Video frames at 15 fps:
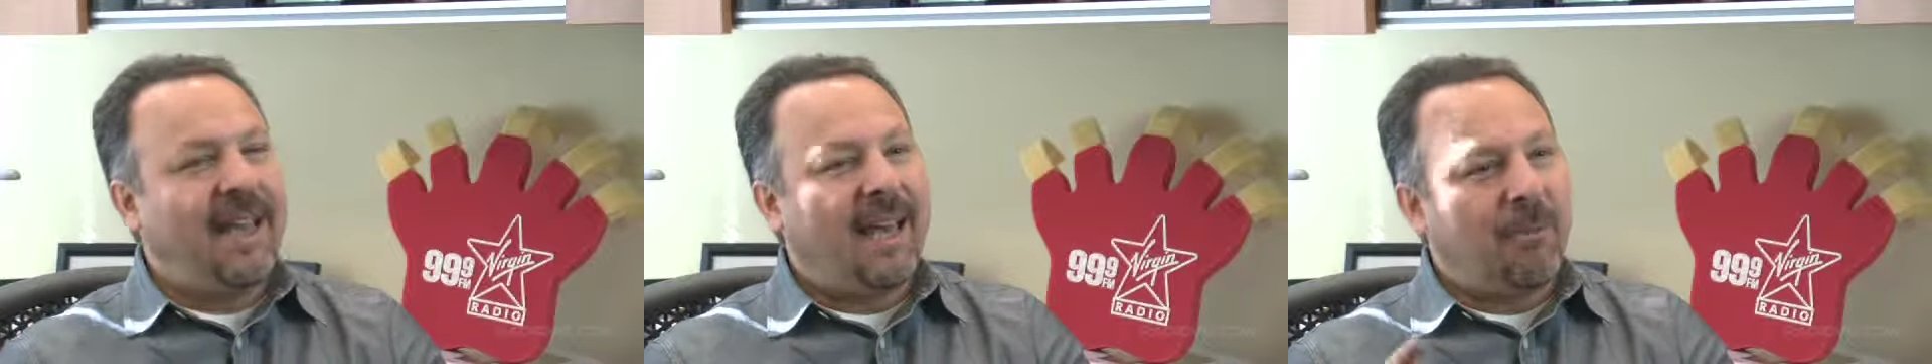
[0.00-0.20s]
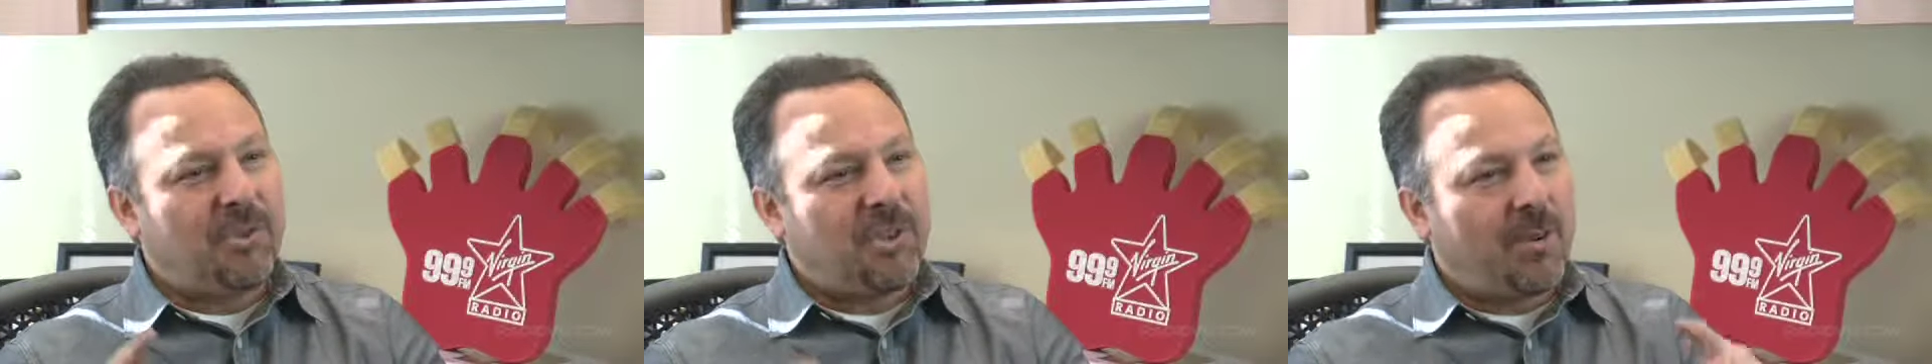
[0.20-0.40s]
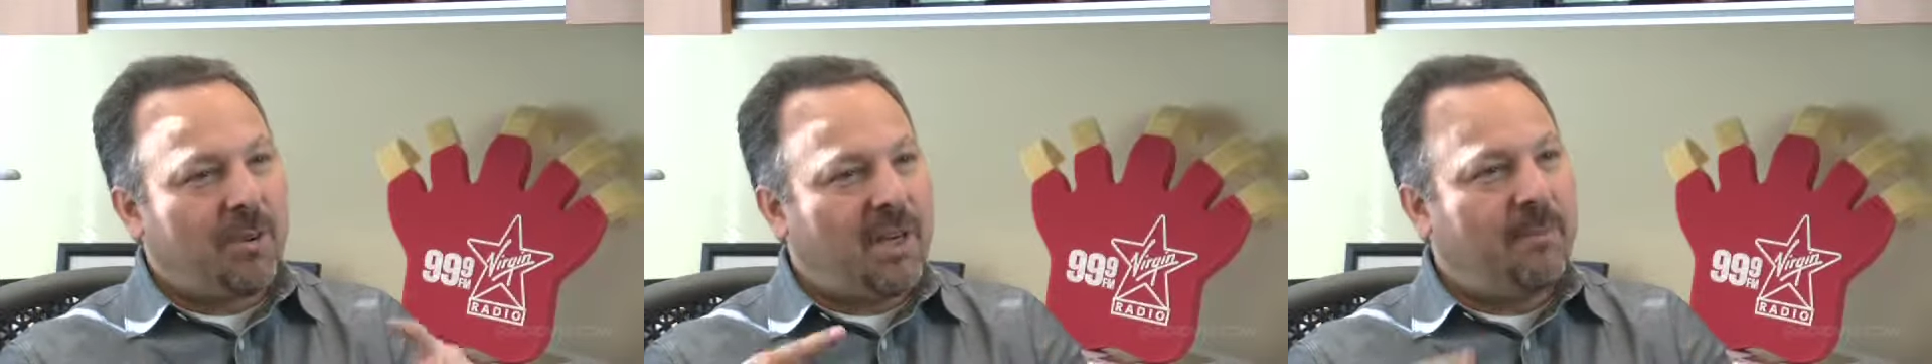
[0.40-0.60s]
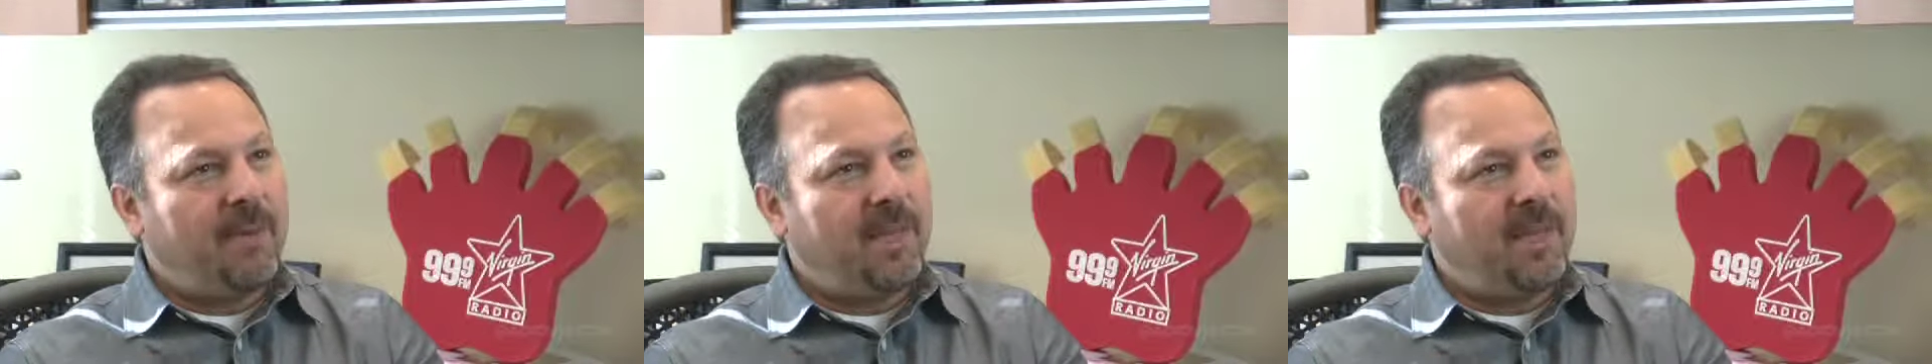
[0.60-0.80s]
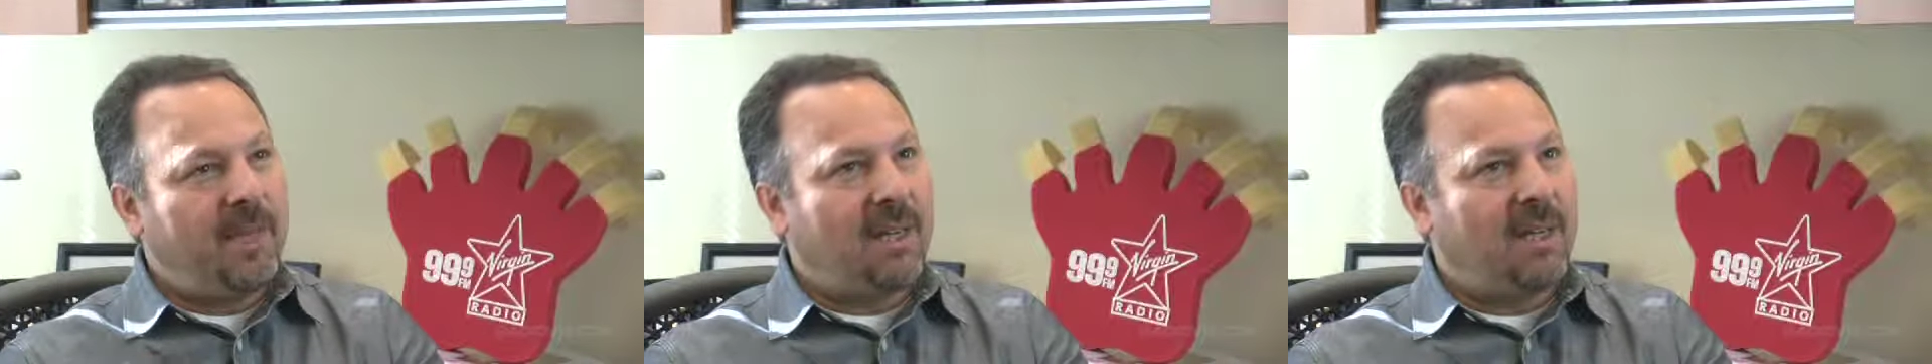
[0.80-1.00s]
I was already
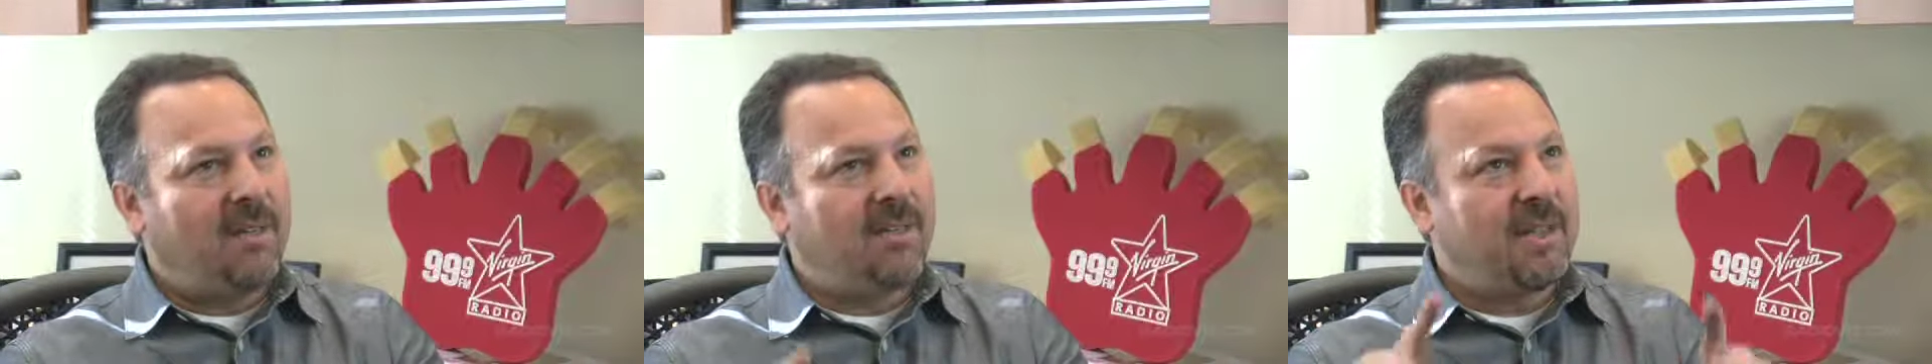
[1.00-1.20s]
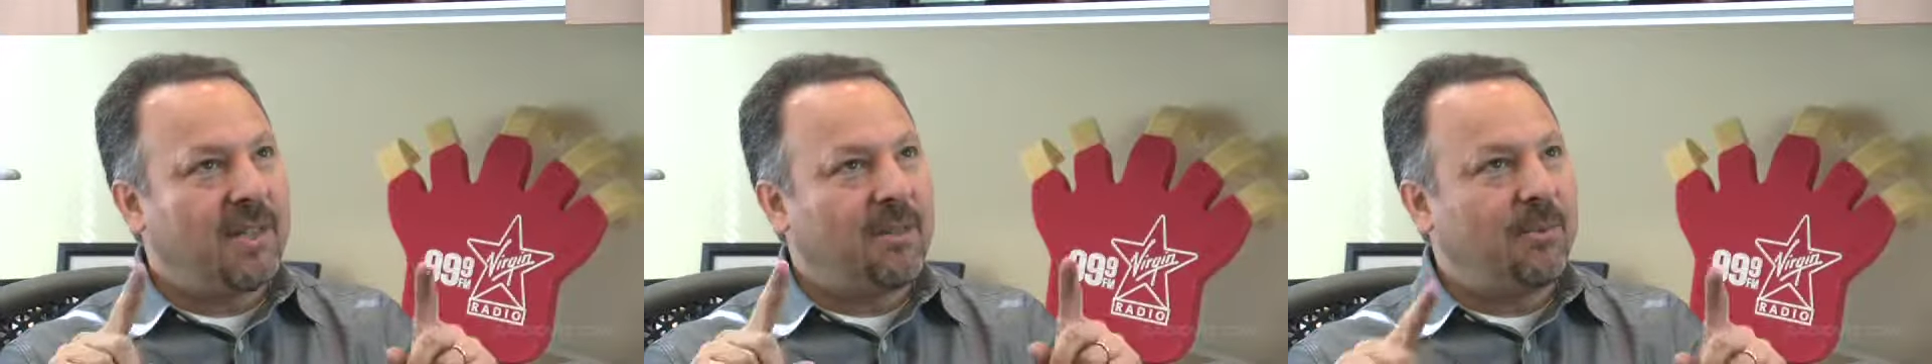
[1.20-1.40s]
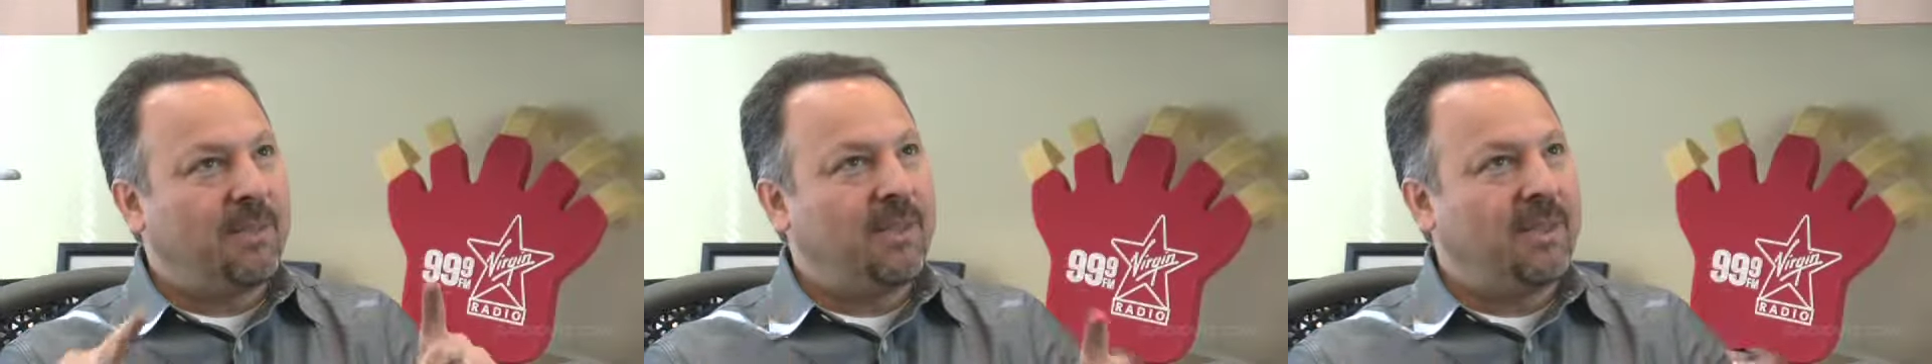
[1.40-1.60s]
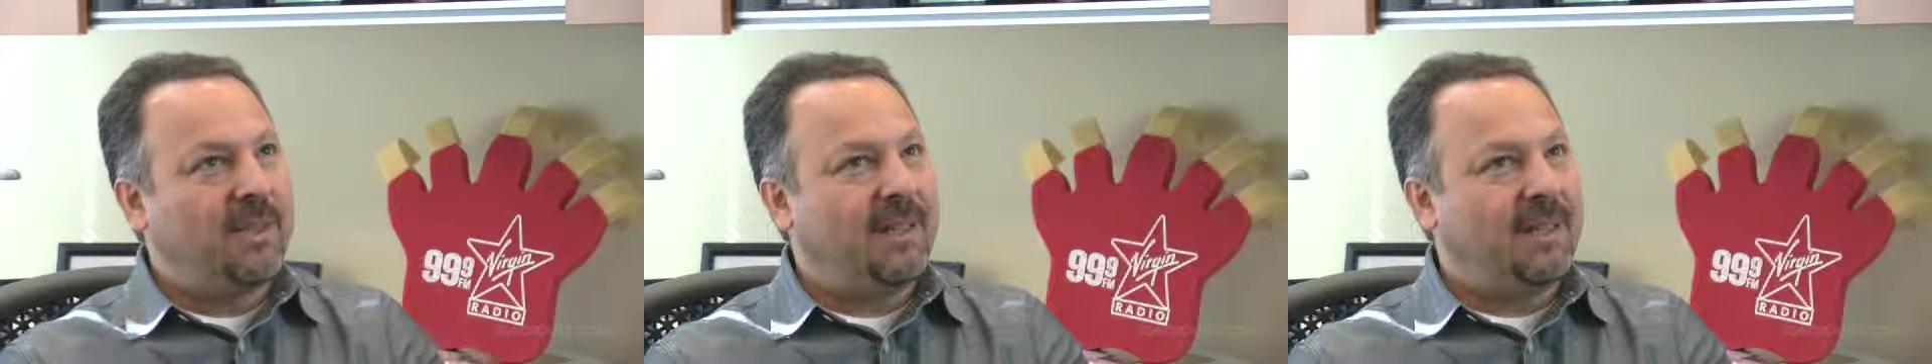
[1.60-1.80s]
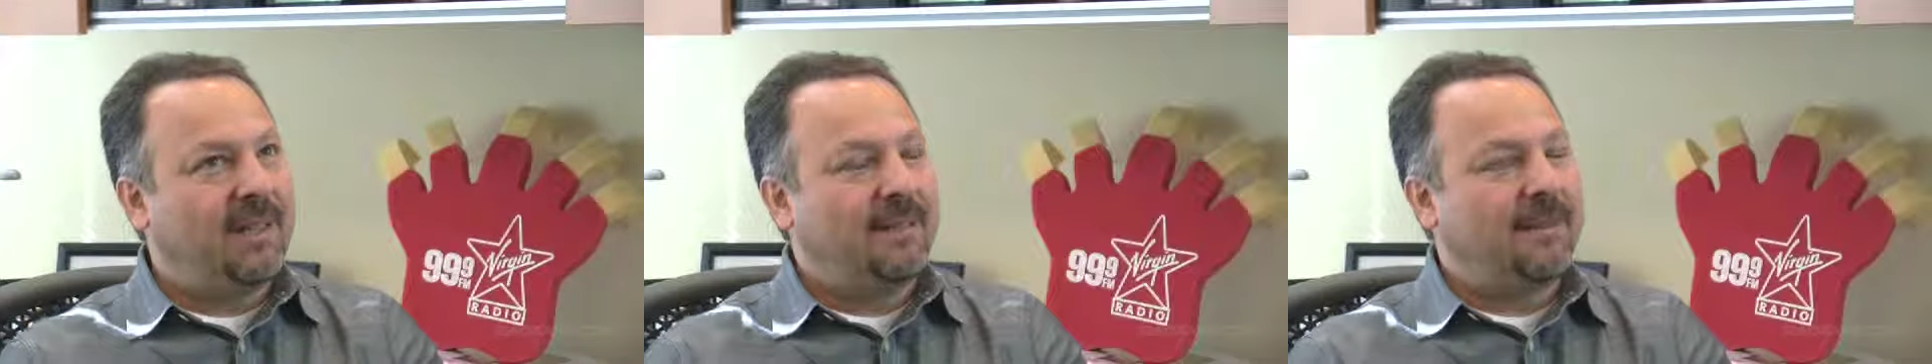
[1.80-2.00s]
making contact with
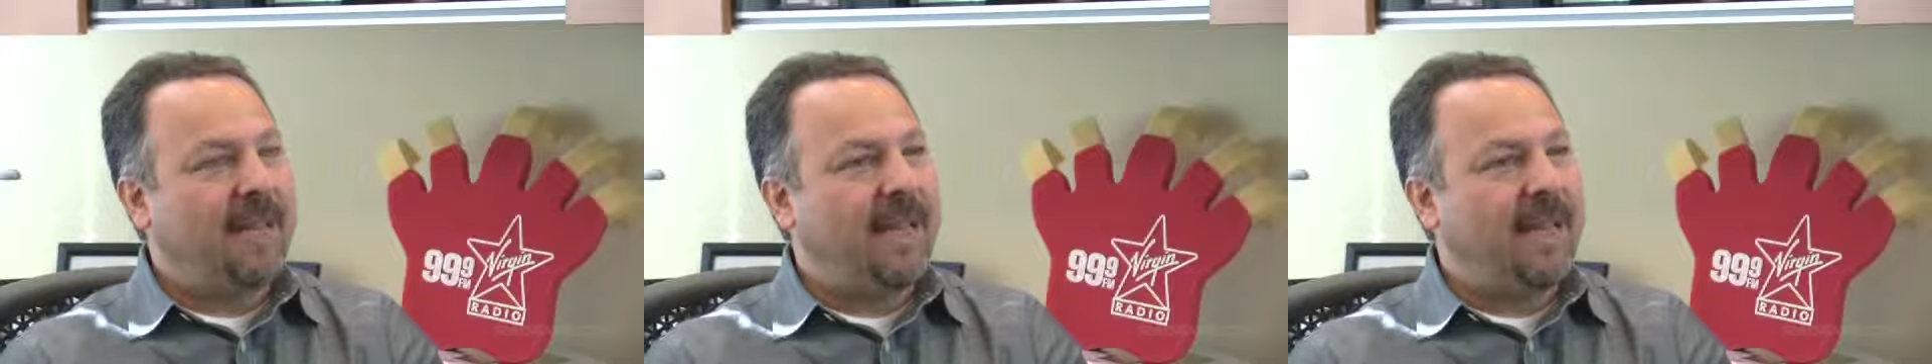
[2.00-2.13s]
the uh,